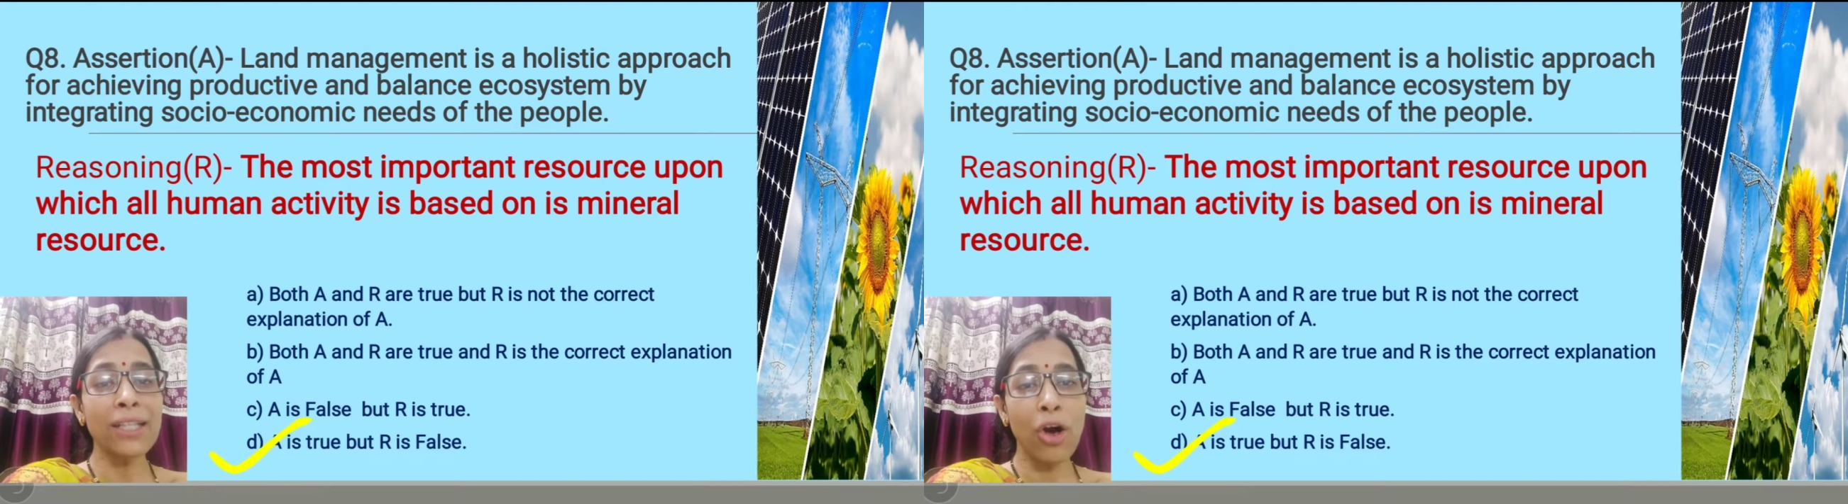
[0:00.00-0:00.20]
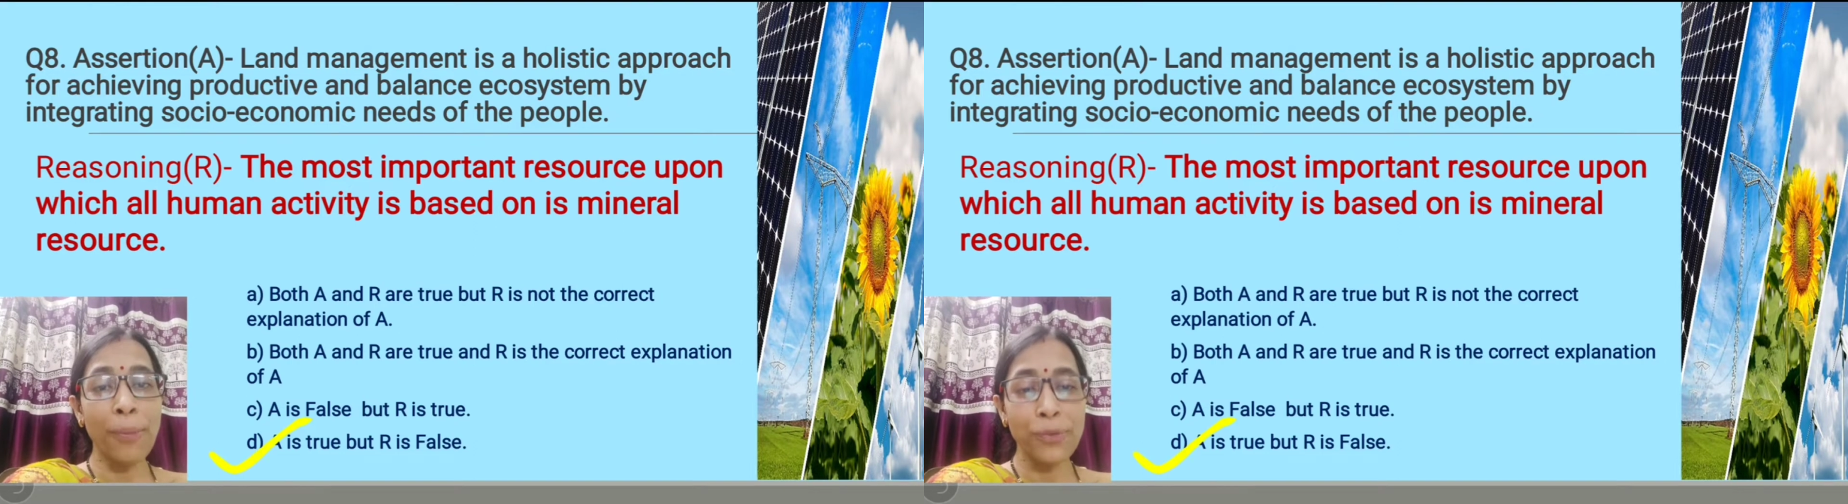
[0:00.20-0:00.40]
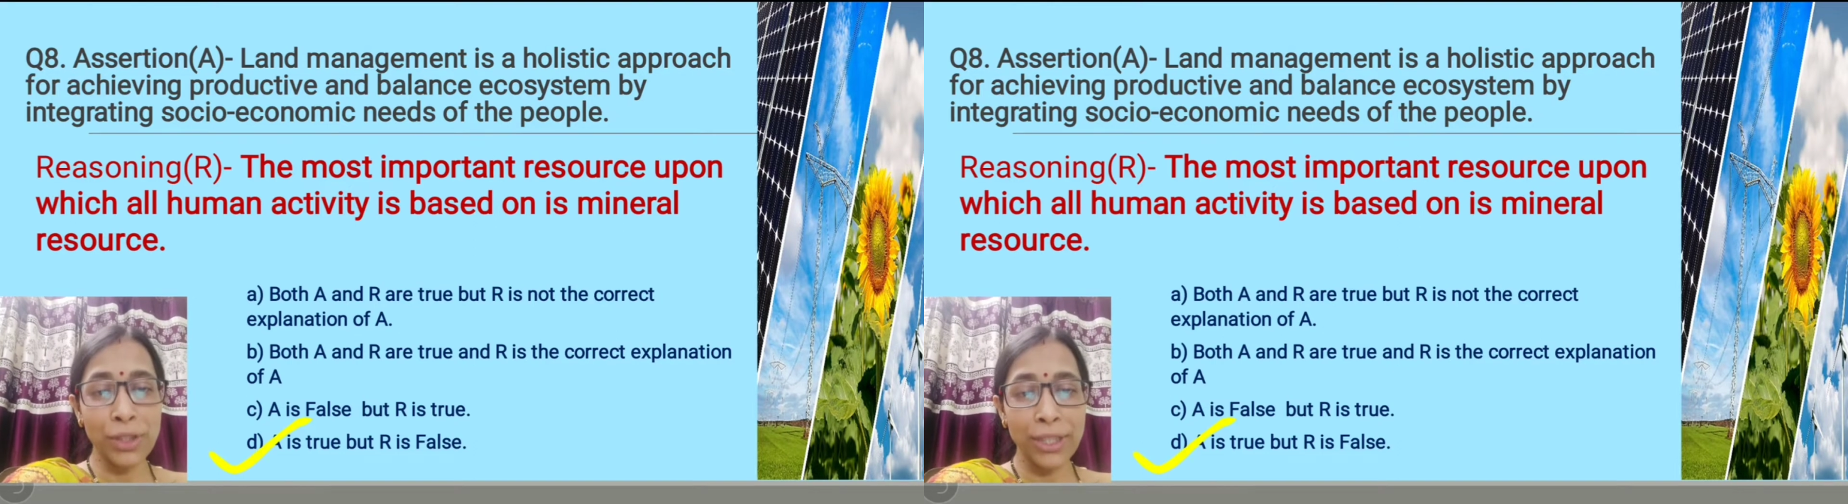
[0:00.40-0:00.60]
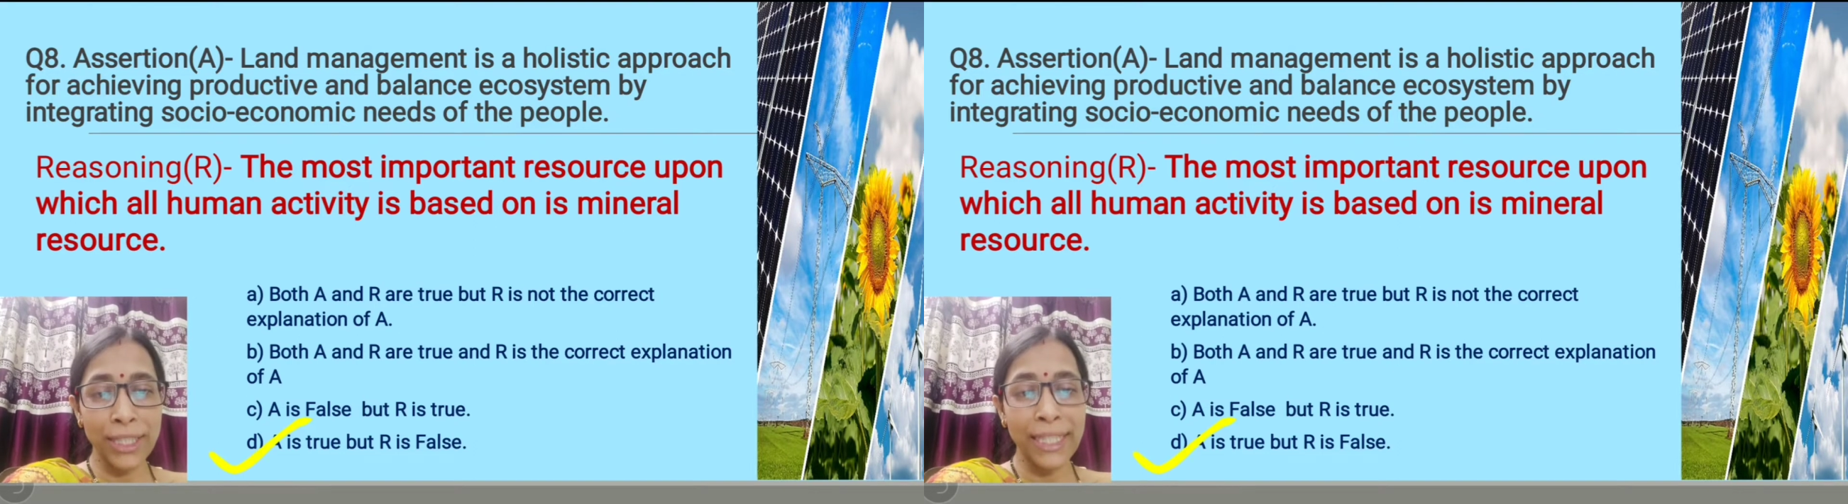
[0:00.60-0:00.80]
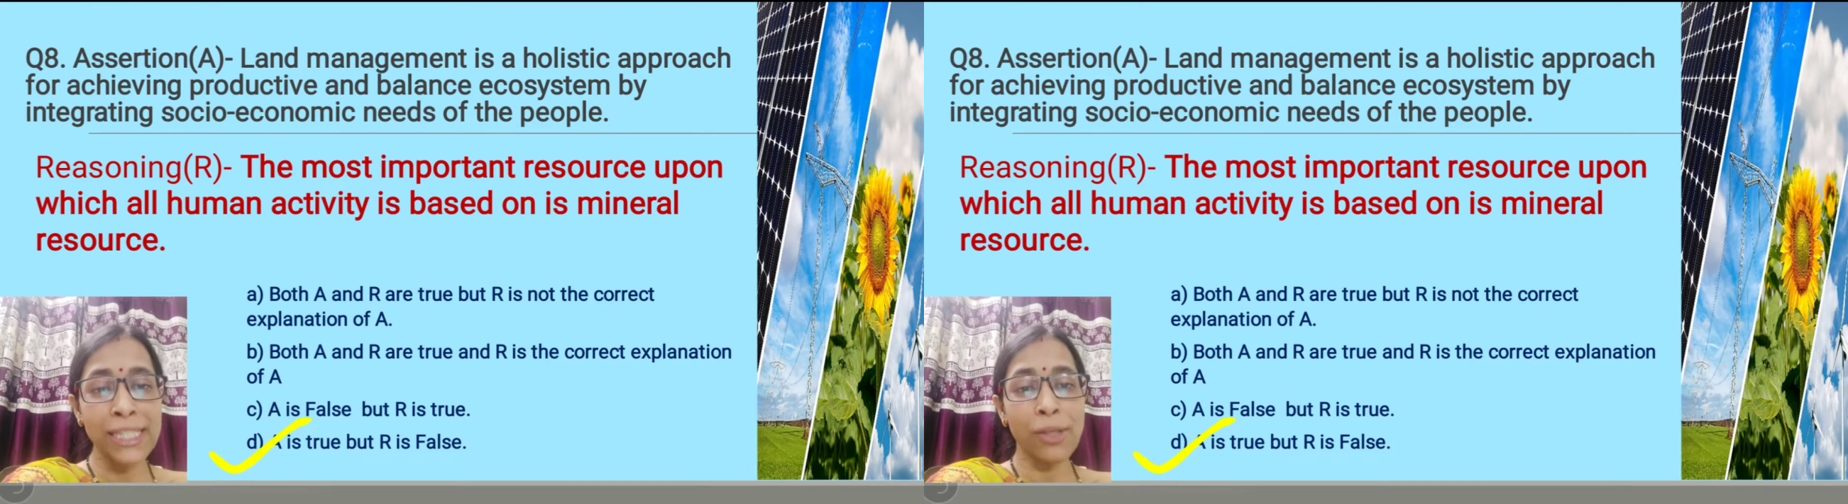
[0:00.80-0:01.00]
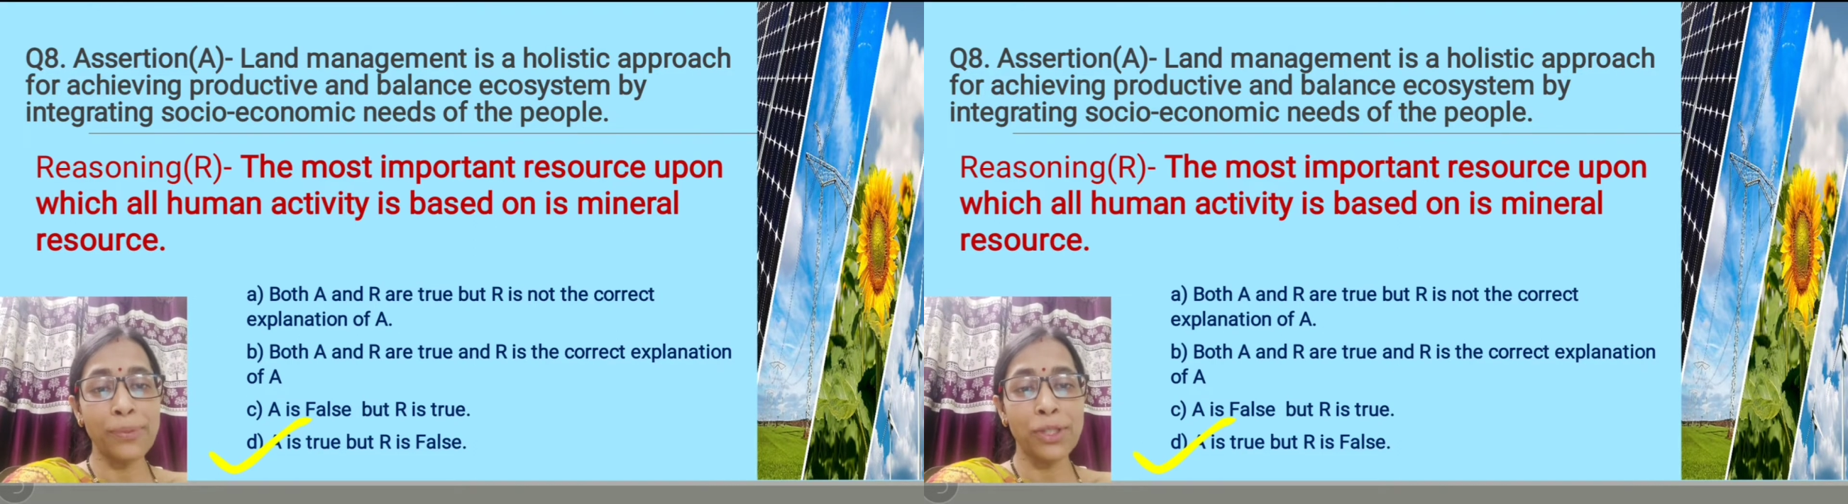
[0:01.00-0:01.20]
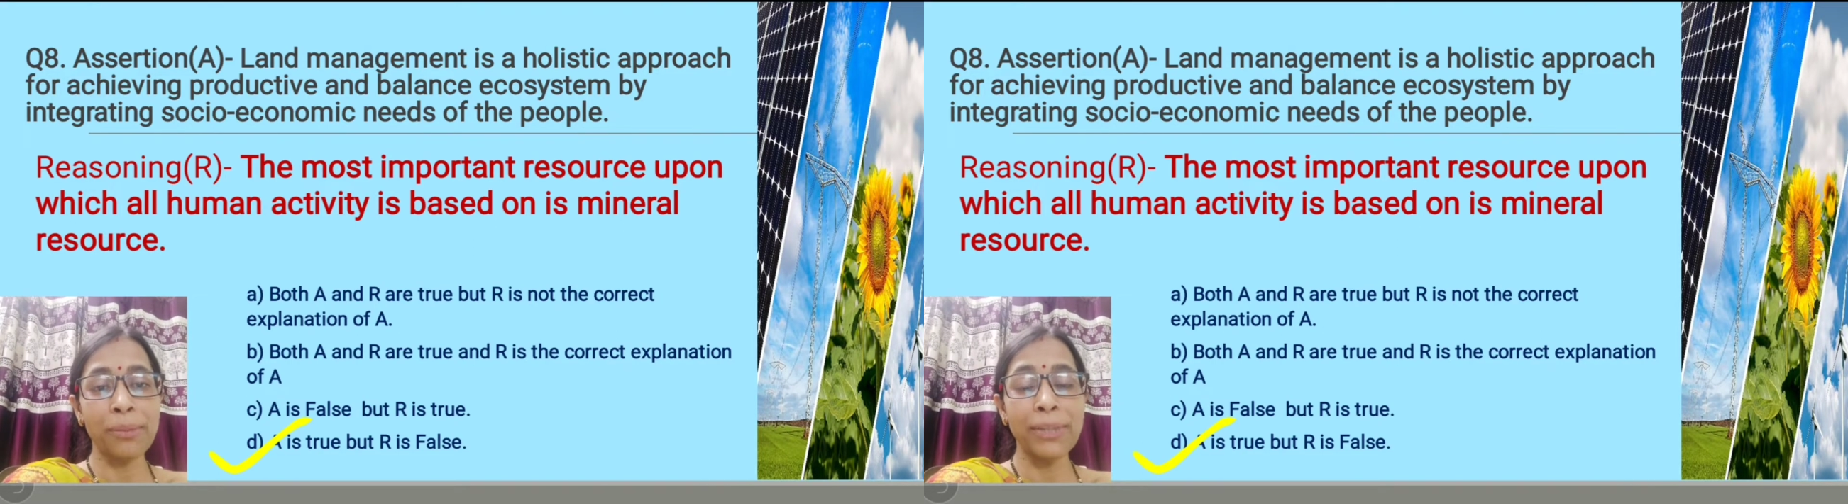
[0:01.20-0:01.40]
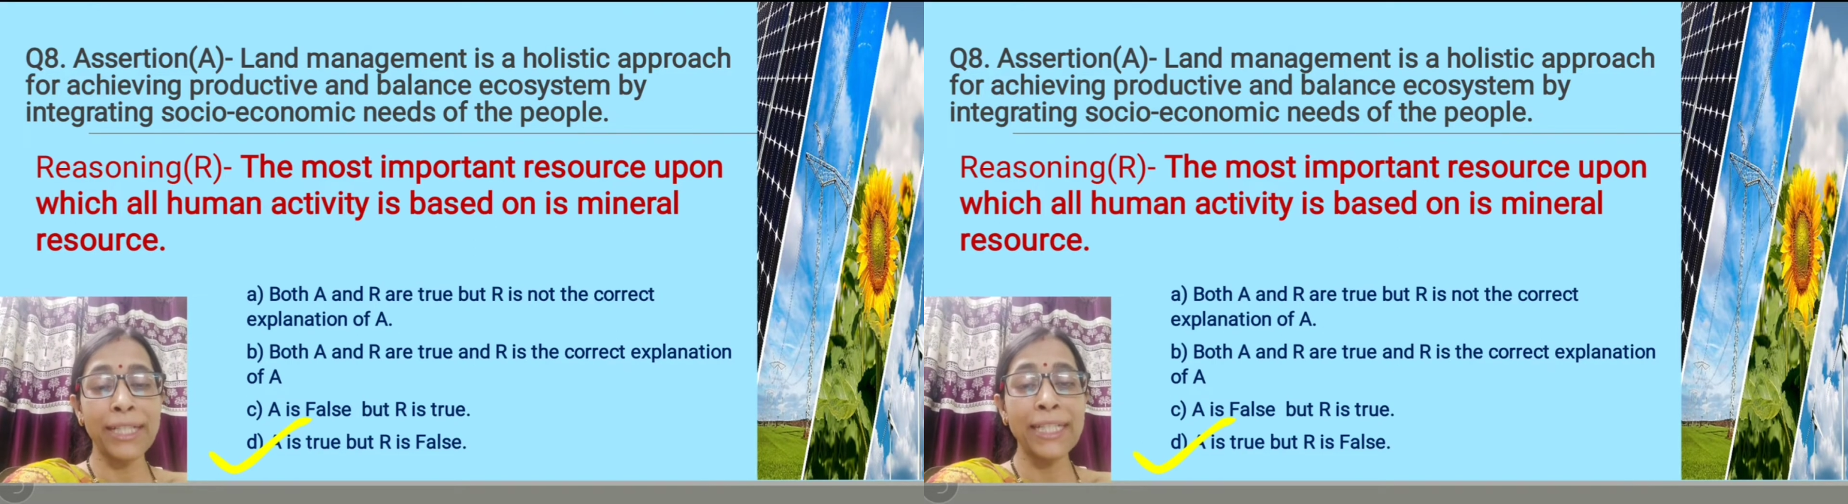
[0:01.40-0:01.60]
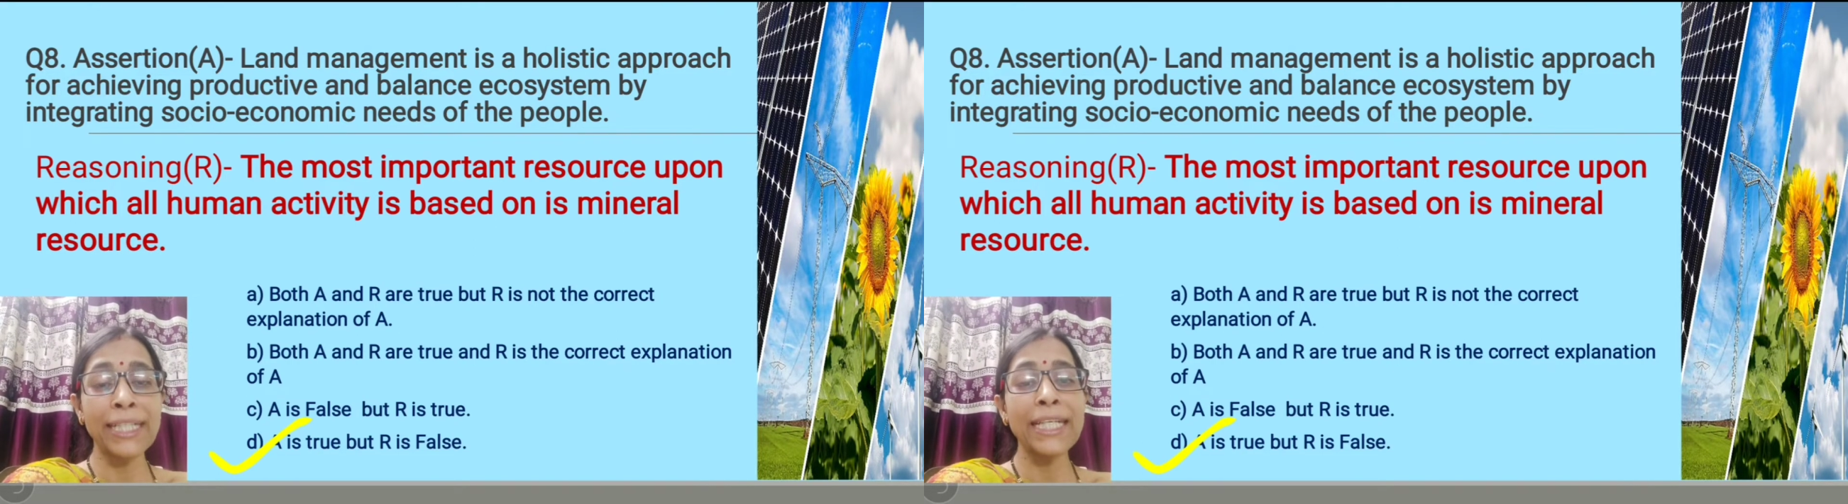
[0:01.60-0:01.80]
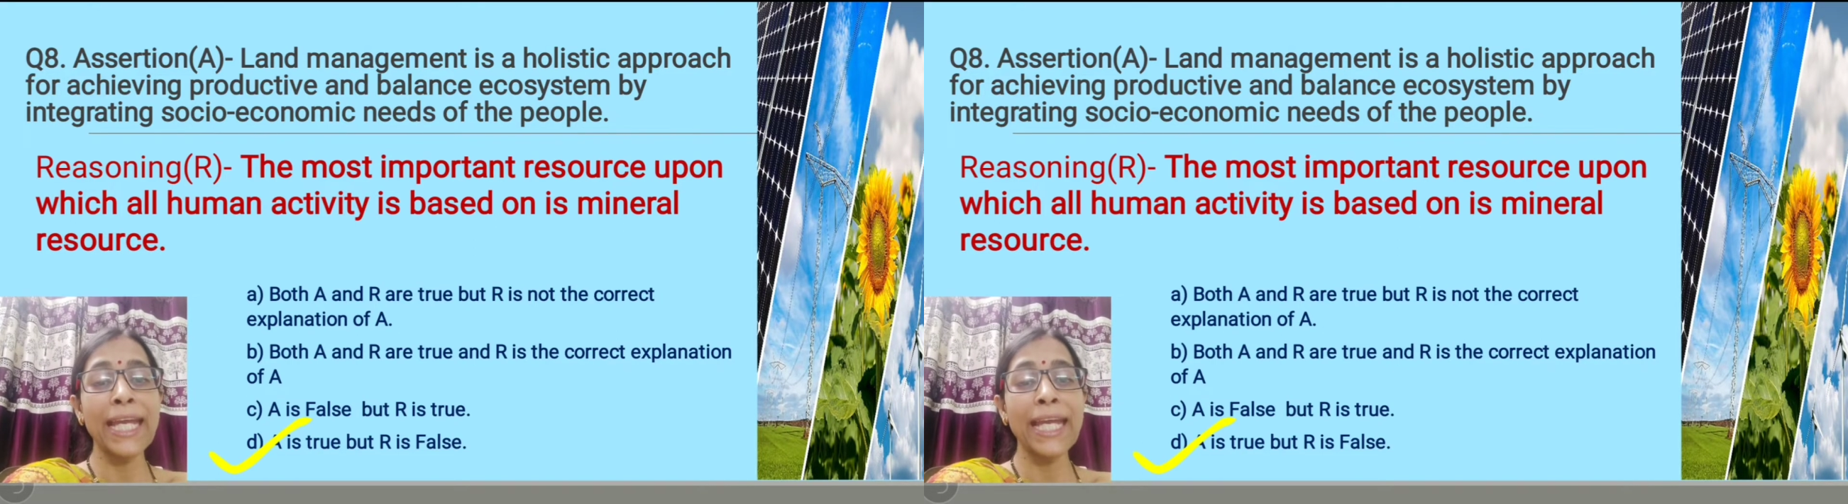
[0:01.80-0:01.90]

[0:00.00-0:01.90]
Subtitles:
option is option number D.